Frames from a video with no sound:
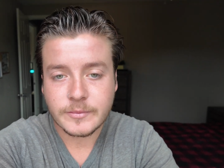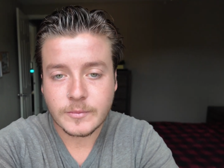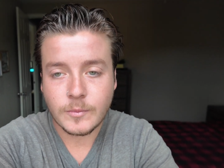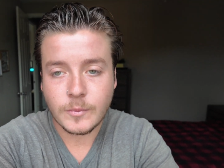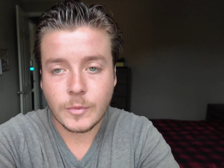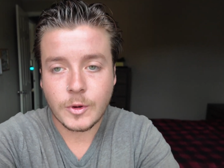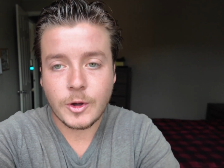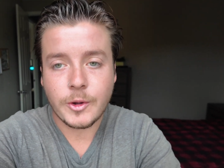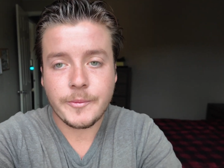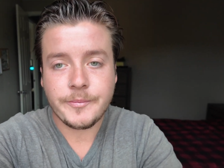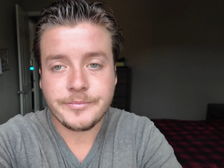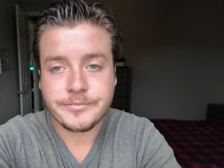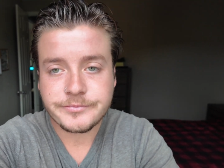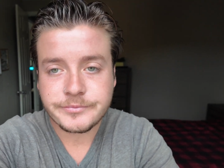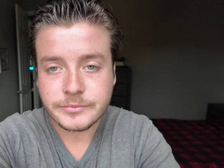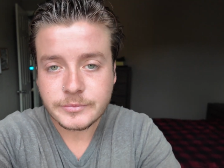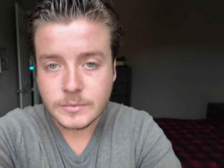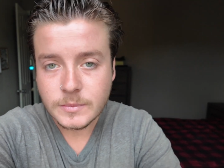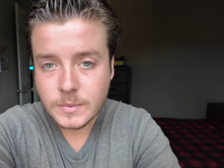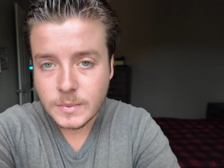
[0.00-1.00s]
But
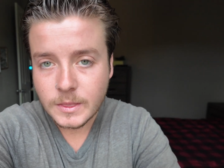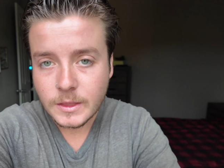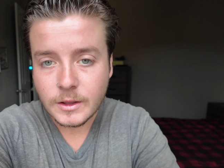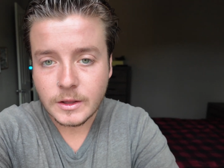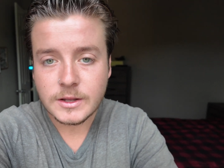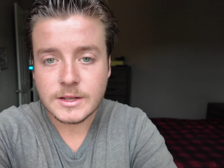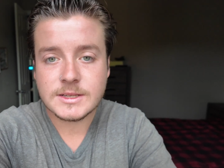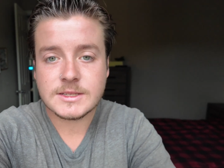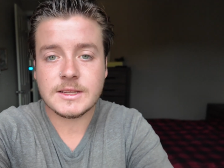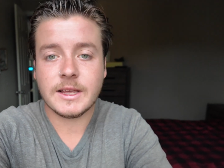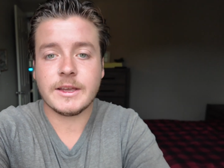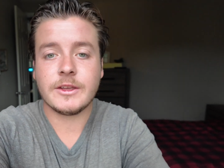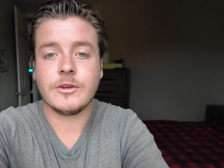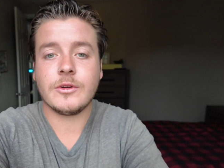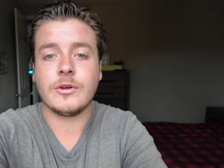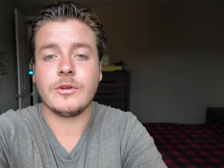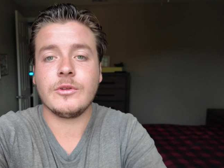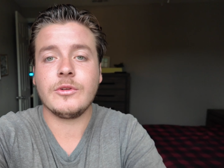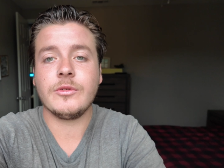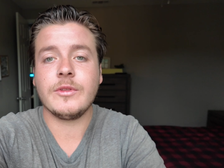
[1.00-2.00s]
it's like you
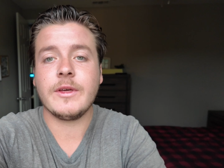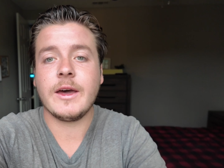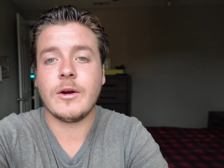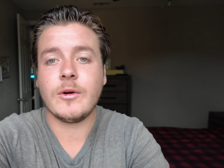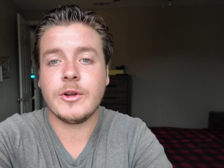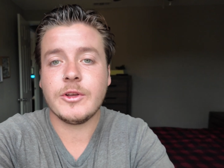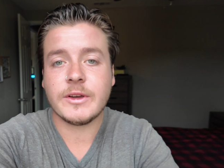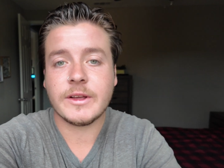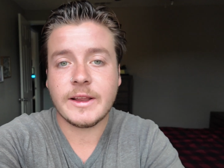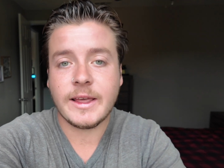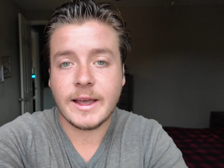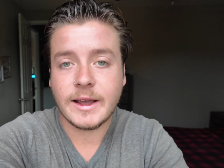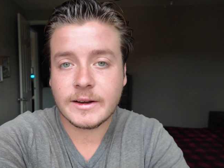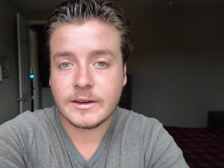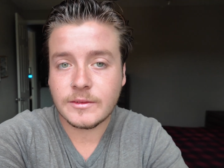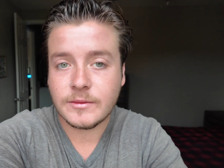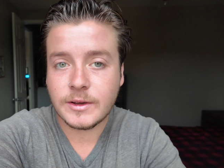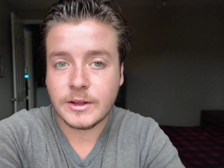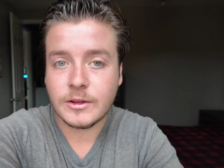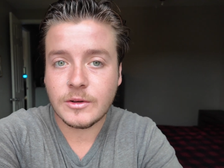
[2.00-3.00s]
could do that, or you can
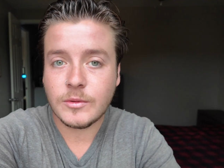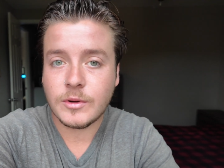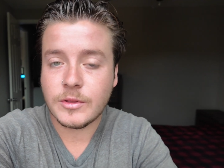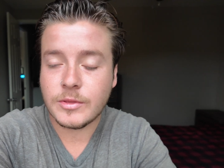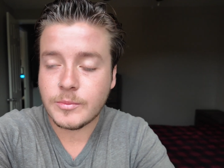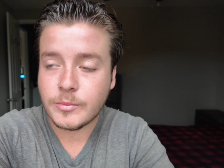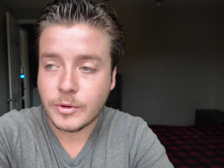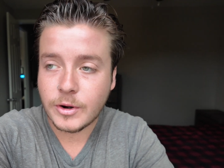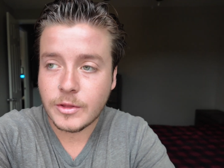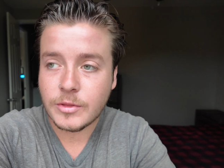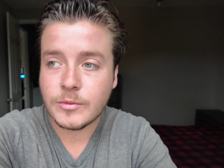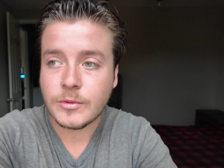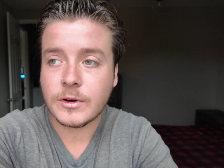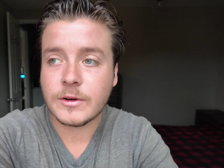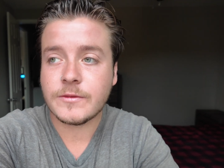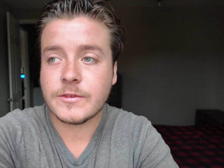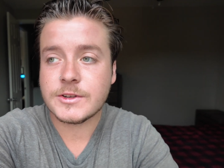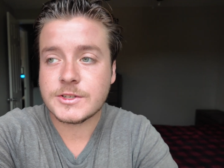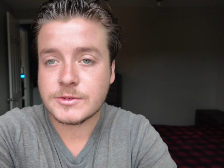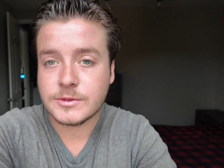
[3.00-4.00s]
activate it with
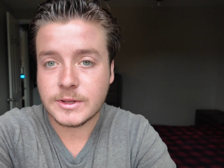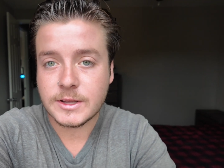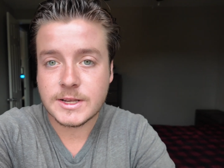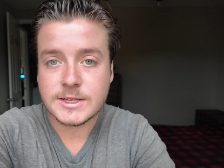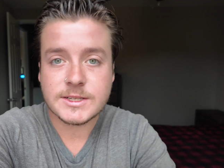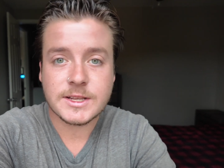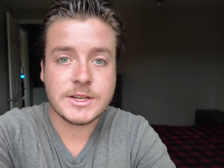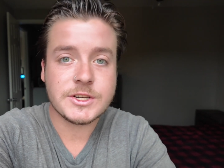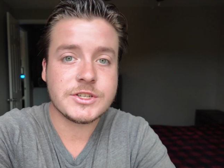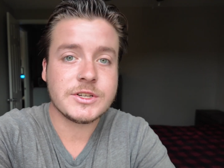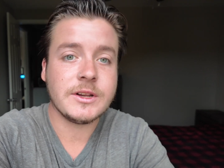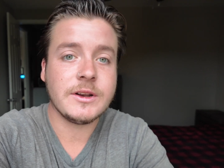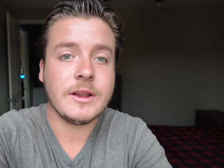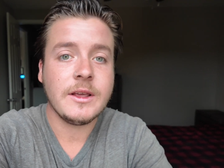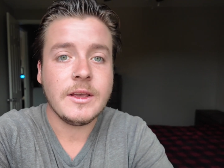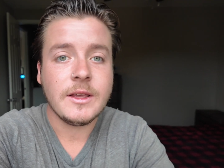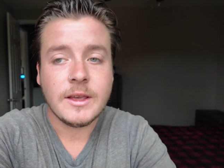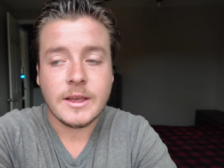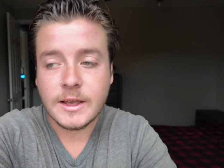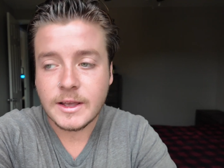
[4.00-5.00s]
breathwork, visualization,
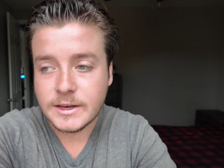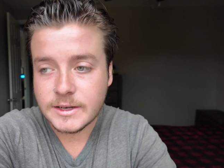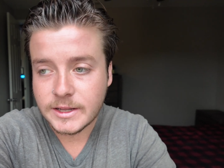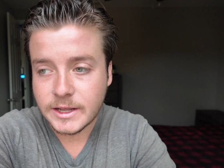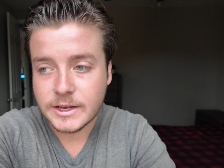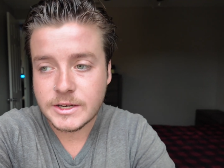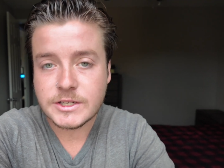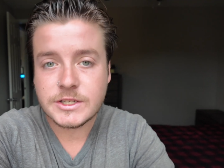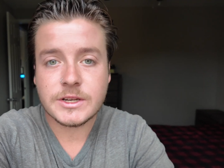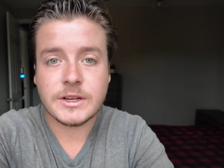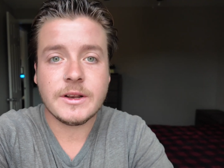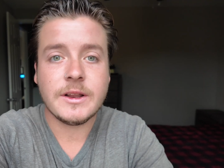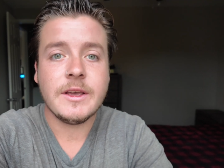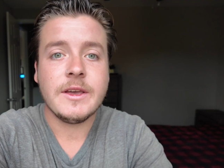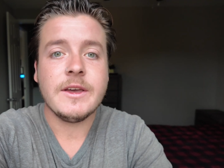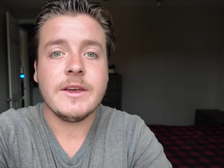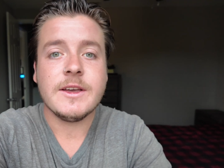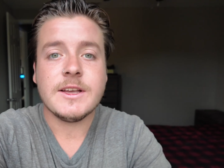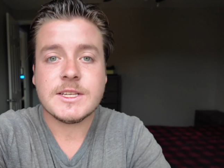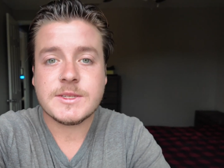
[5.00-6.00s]
intention,
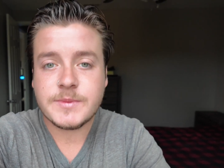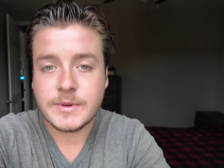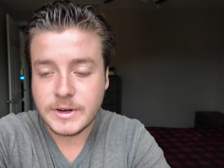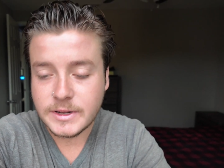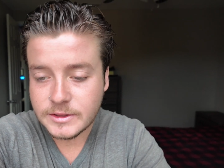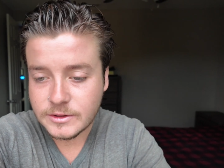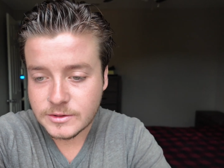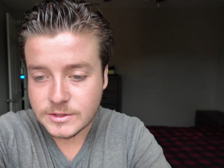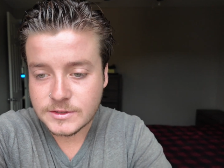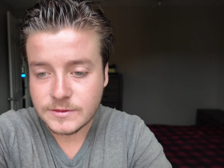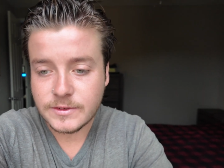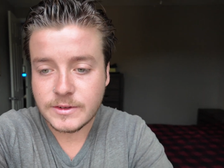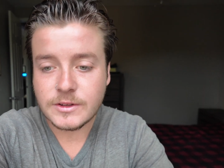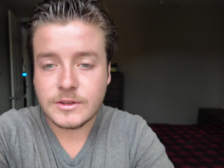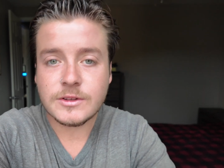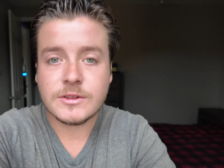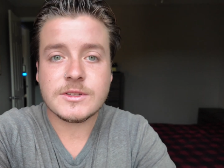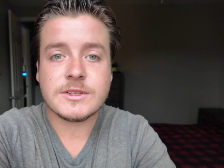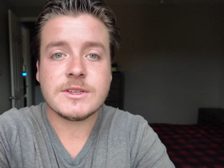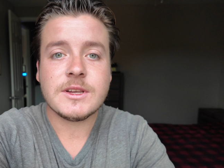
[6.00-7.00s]
spinning those
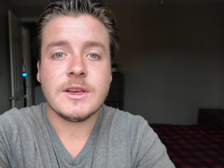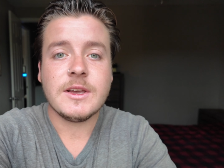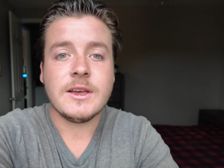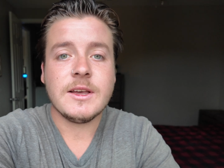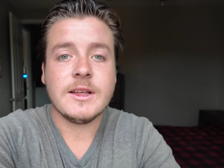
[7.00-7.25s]
fields,